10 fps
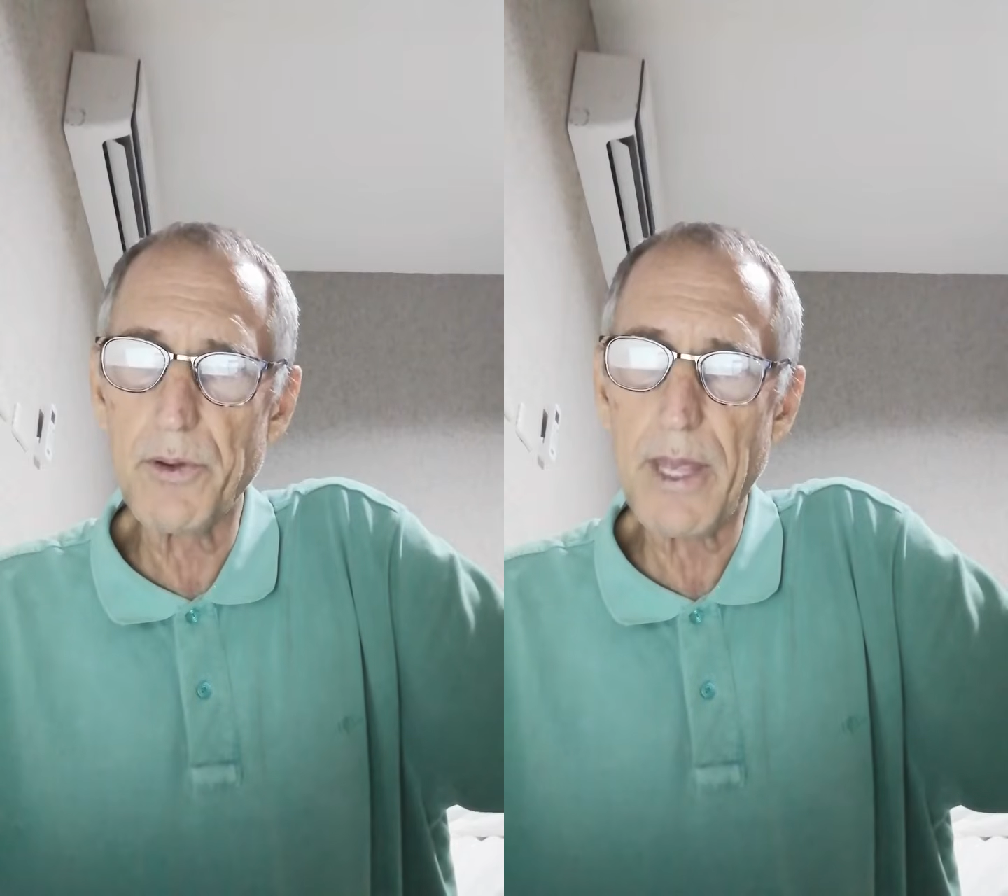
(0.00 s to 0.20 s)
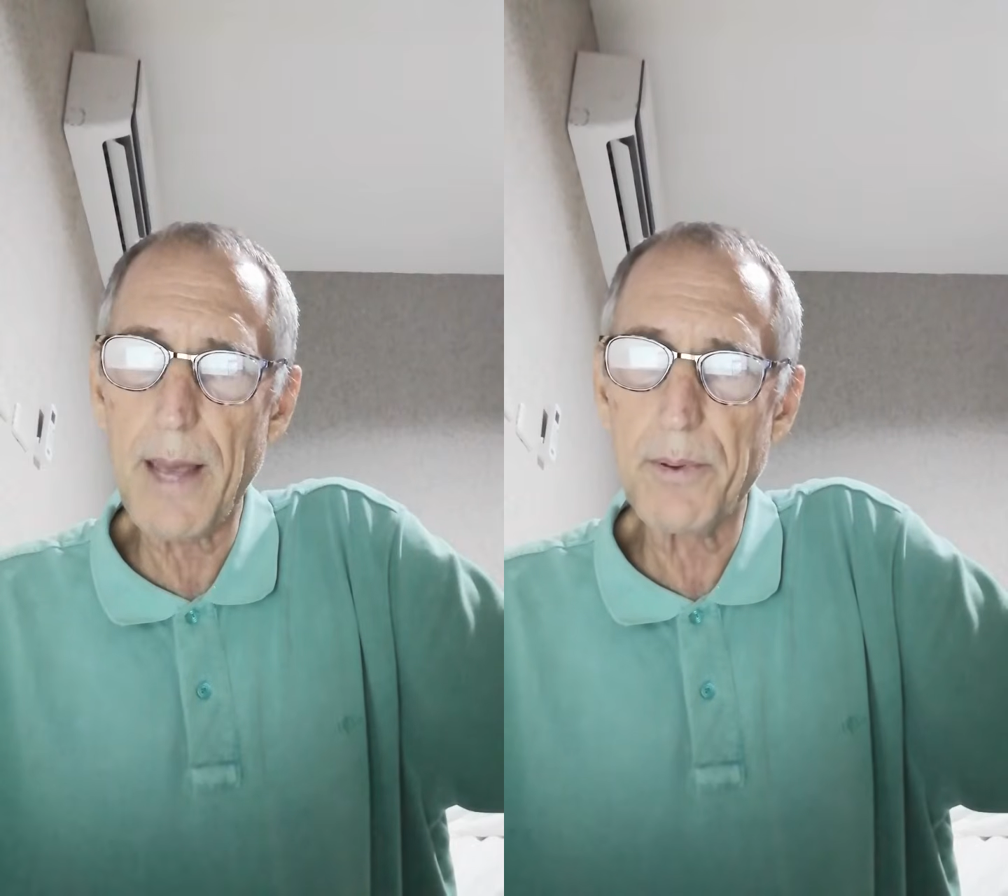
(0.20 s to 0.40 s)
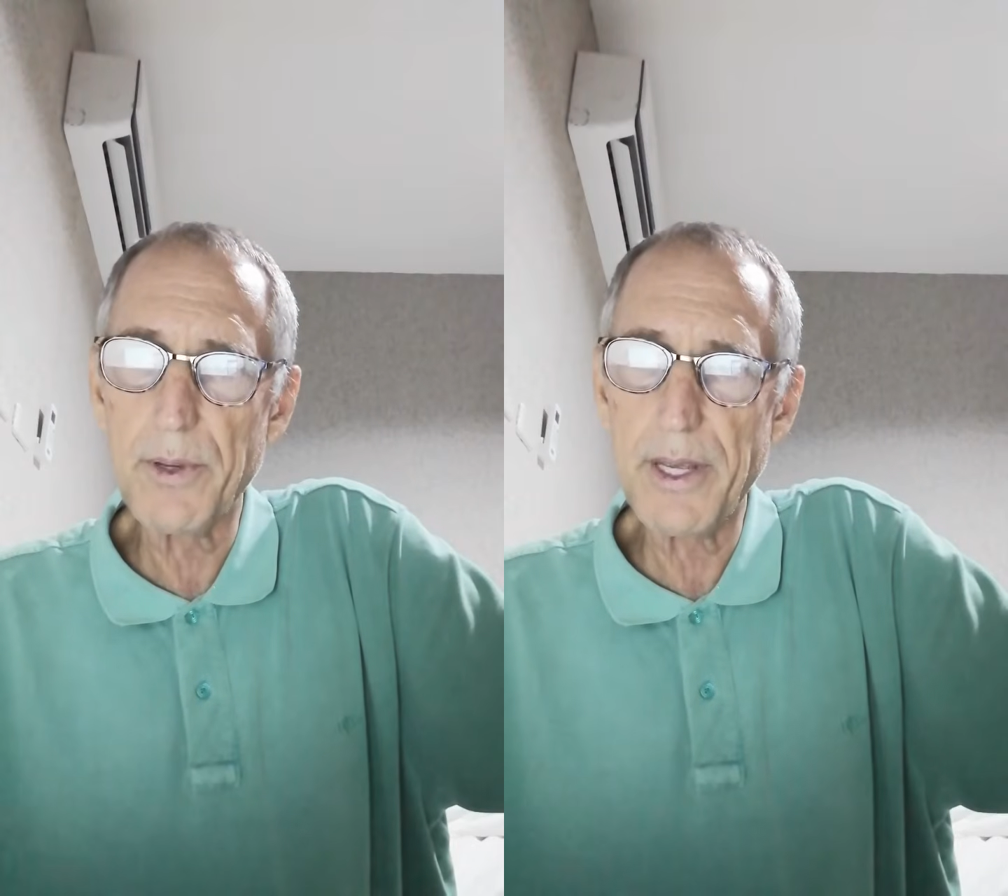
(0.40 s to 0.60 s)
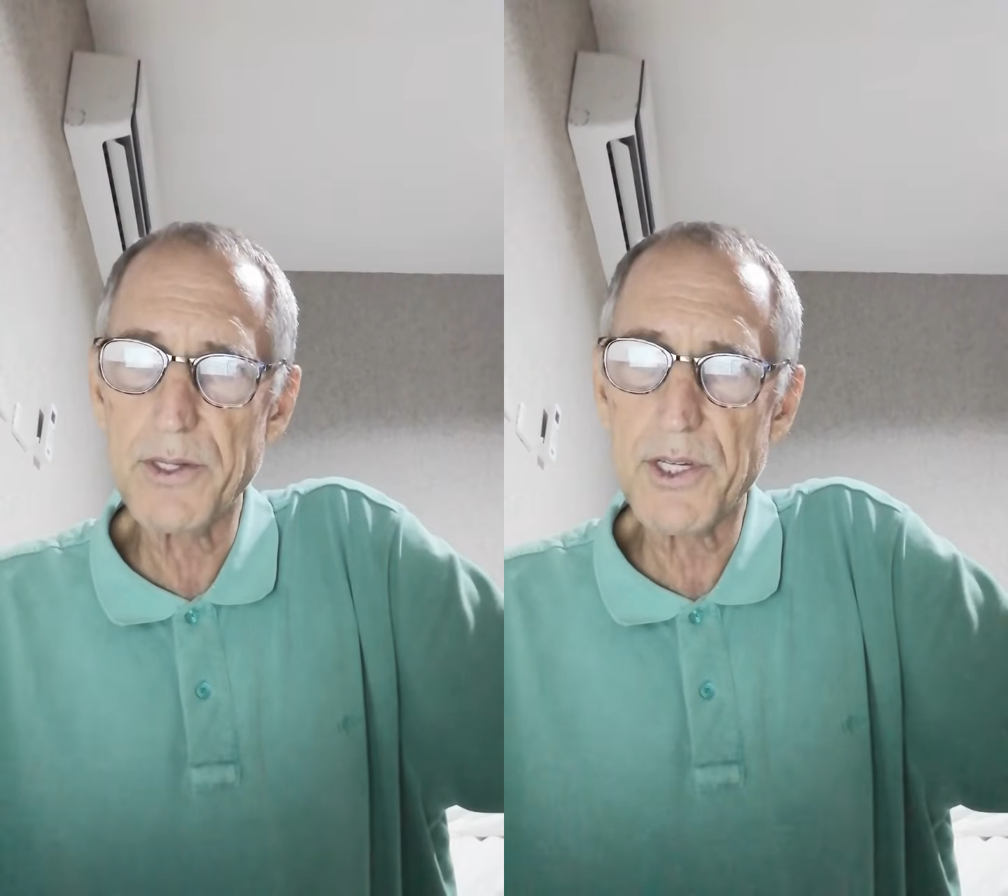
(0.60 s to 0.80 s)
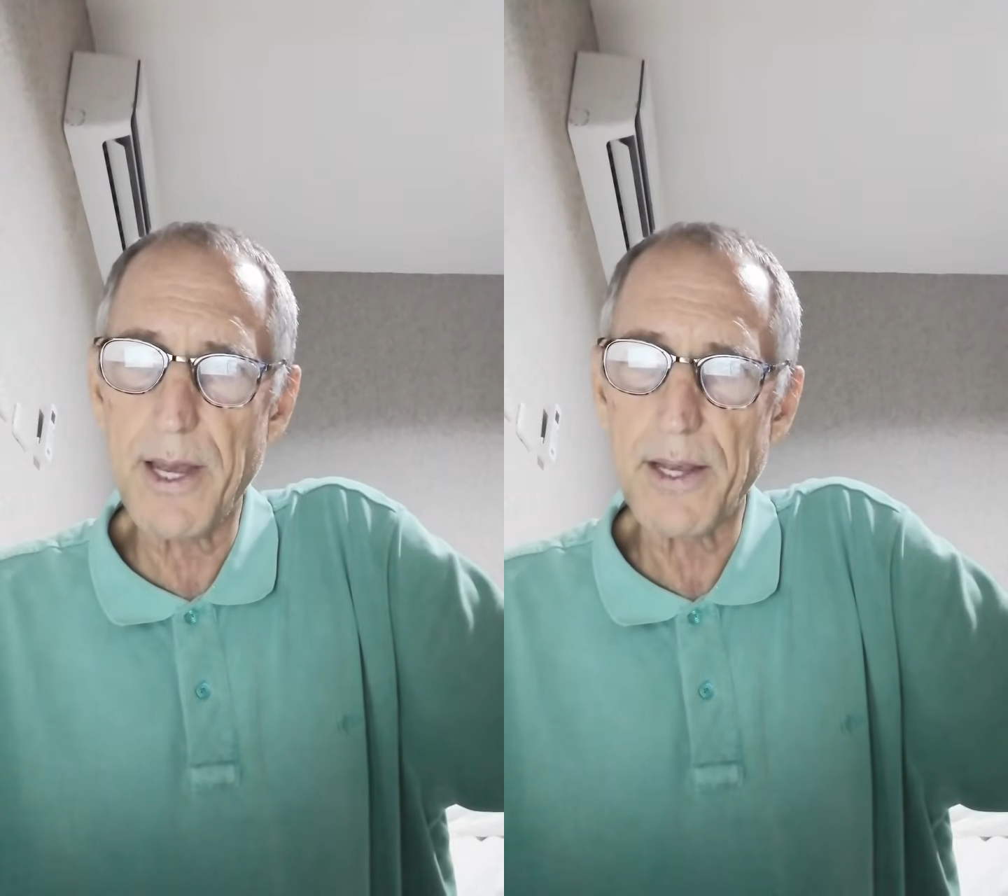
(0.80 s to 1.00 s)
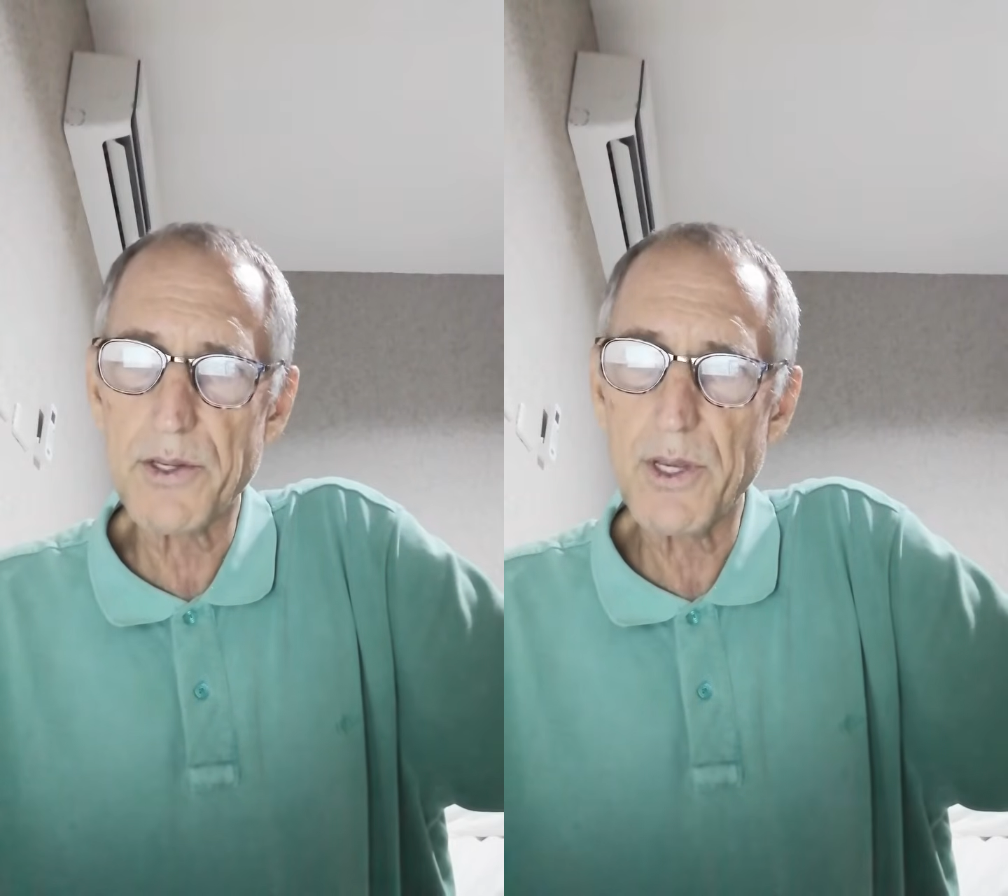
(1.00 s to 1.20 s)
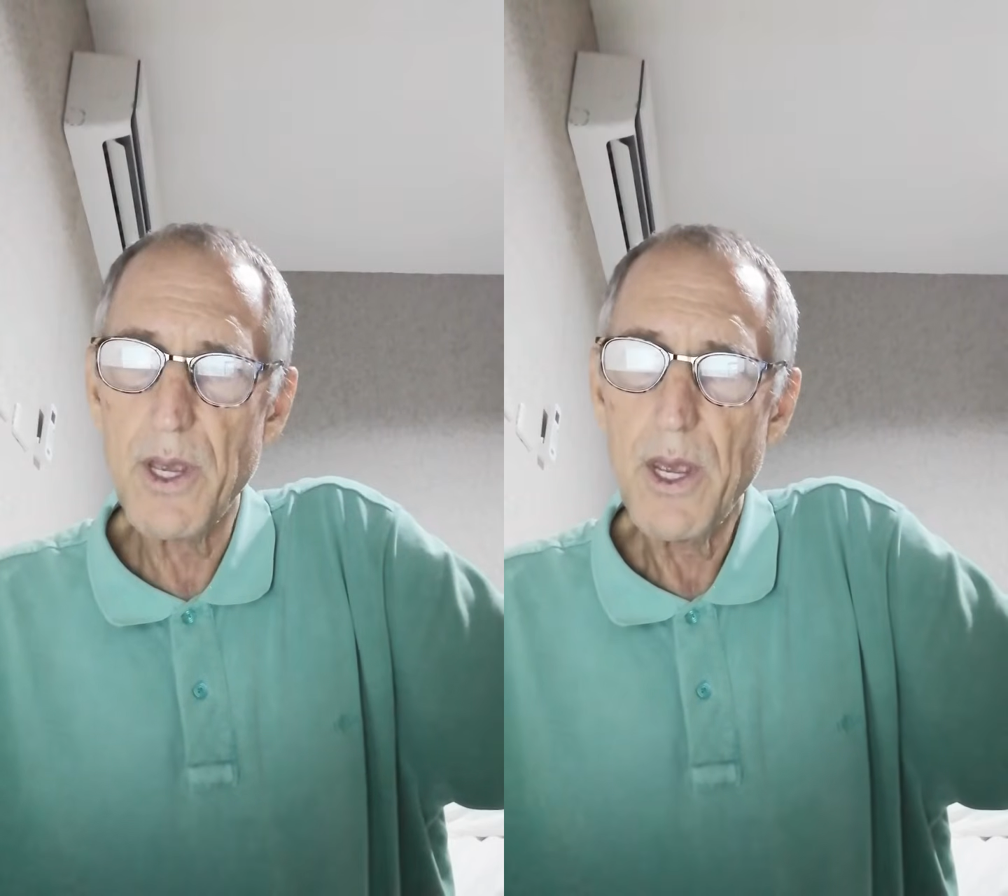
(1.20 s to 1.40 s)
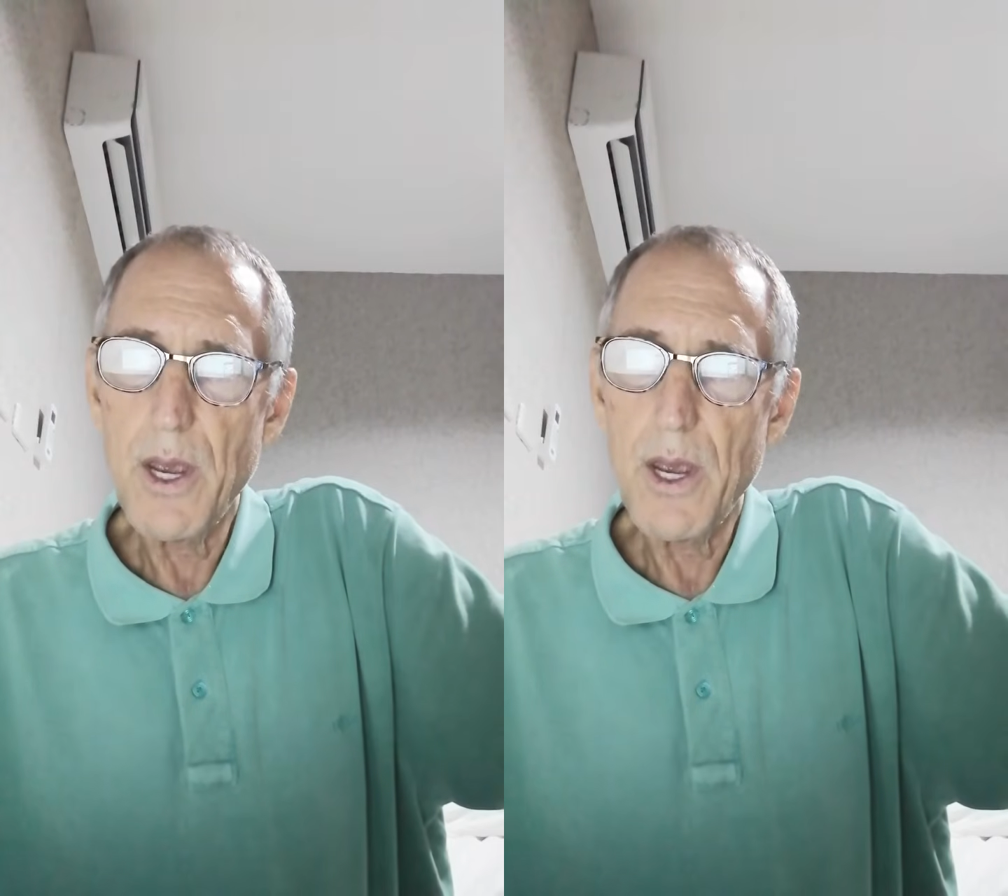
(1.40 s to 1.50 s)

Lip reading: capital gains tax.